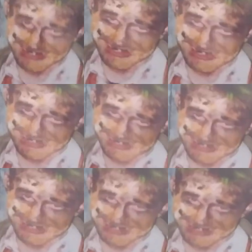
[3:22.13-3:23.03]
that's like a
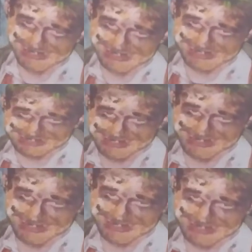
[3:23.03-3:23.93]
zombie
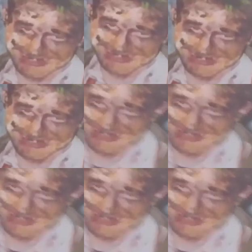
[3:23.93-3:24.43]
character I did.